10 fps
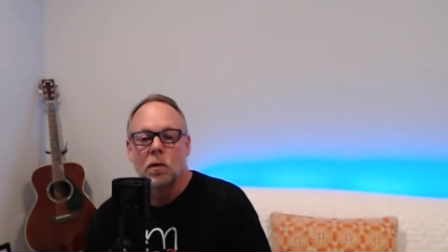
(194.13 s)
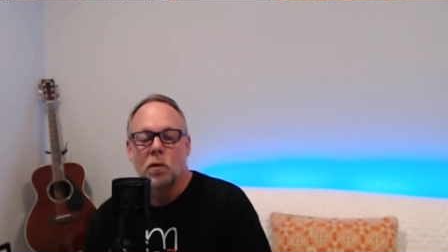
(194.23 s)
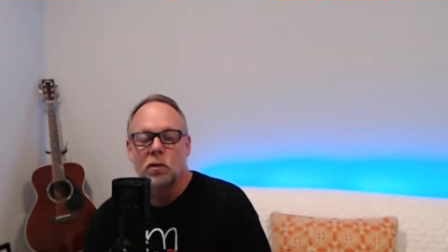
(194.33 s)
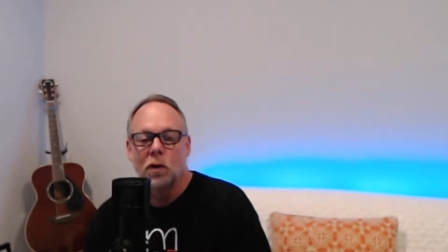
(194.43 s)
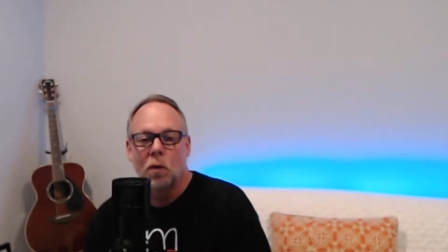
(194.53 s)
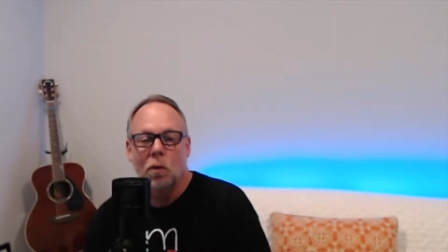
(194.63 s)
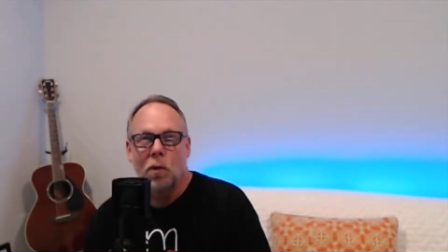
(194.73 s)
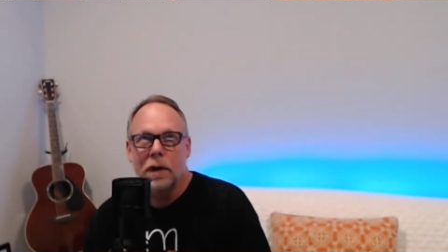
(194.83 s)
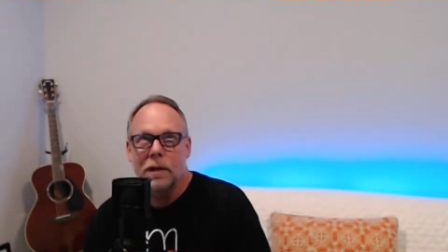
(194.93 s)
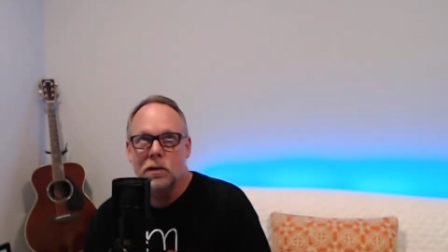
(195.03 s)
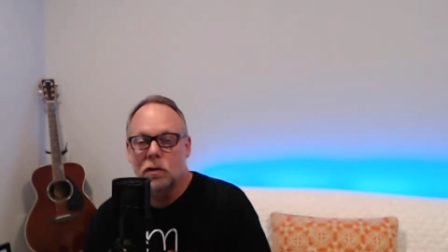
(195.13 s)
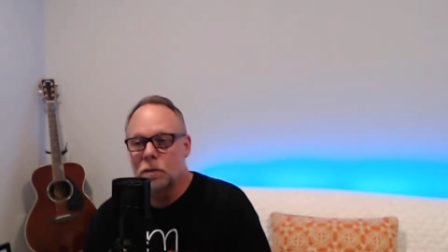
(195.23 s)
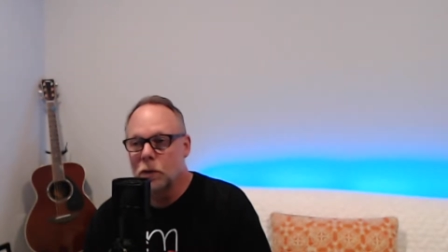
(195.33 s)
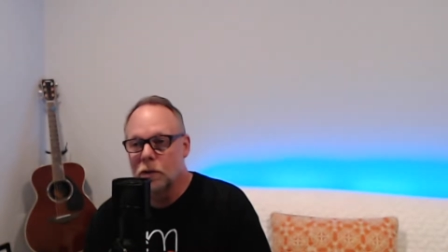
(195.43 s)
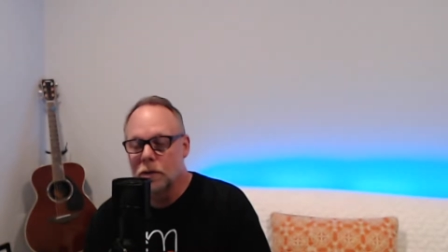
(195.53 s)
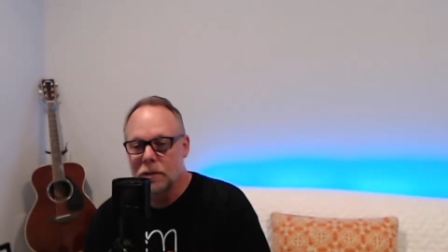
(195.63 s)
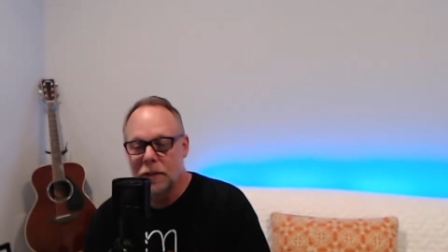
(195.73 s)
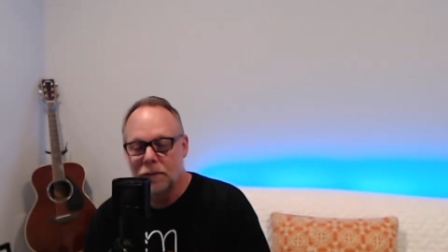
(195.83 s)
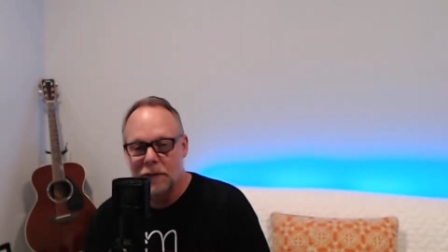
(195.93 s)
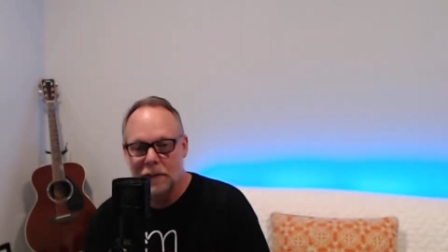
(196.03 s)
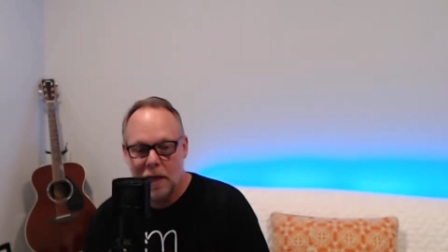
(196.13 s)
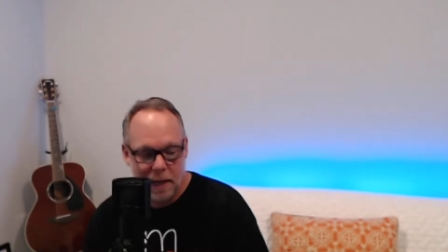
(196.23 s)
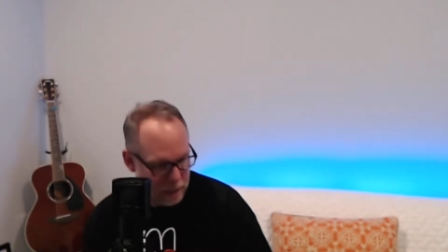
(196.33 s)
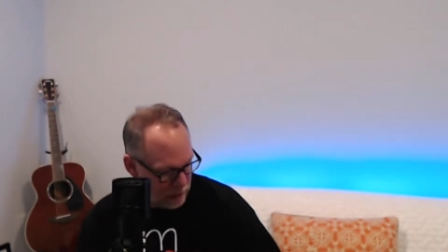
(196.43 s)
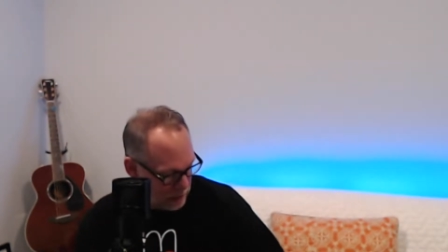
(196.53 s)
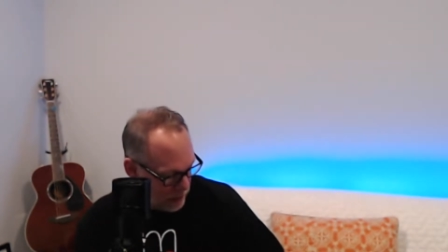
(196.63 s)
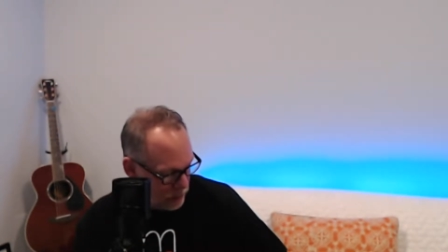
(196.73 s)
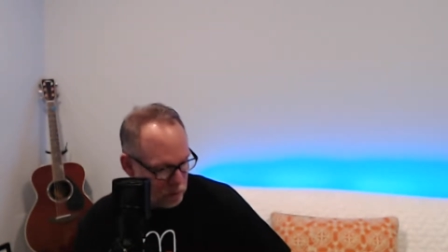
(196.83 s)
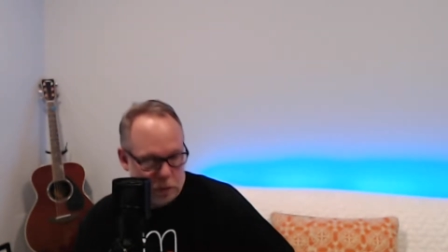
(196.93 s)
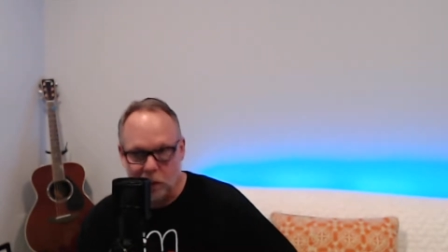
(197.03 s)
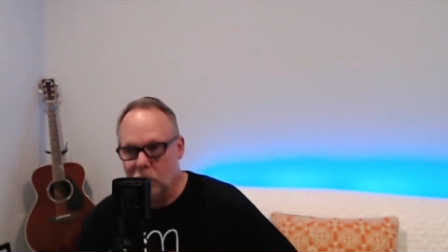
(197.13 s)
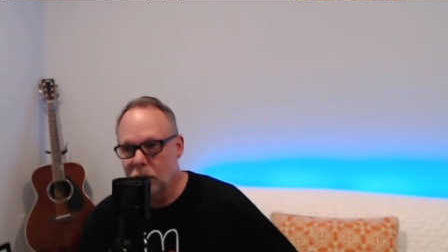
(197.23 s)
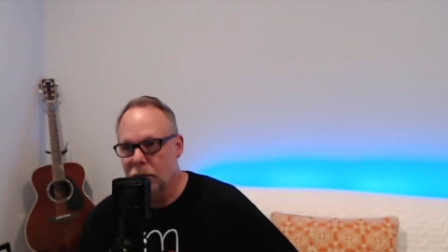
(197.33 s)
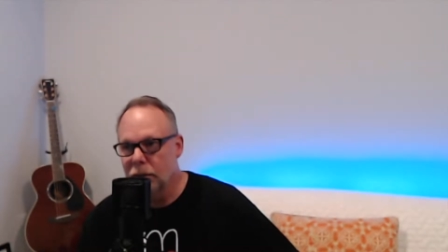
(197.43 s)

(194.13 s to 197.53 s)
So what is cryptocurrency? If it's not a tangible